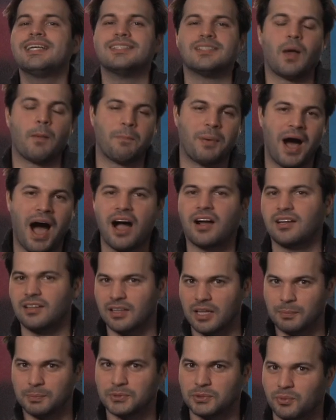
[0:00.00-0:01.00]
is
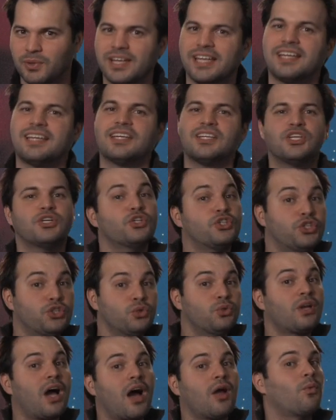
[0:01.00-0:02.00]
Apocalypse Week, and you
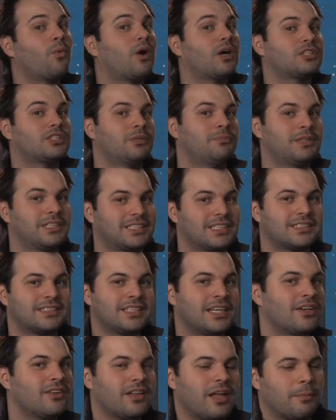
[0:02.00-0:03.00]
do not want to miss a
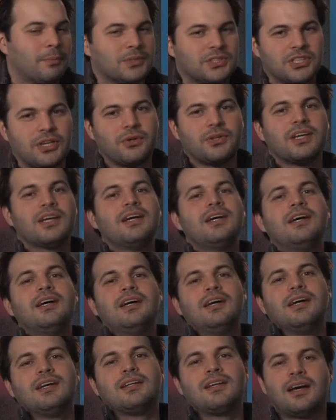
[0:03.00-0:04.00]
single episode,
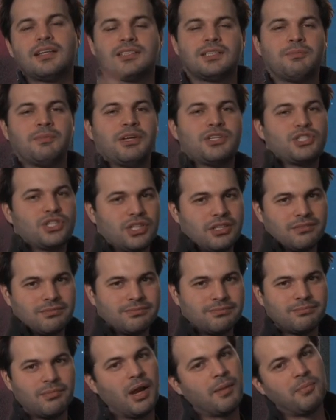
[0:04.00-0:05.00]
not to mention
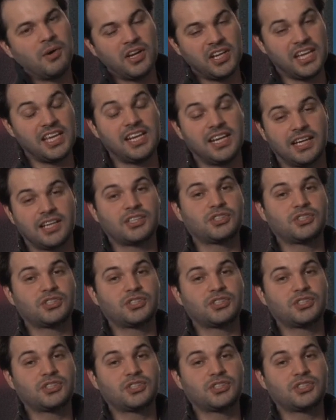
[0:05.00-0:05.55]
my bug eating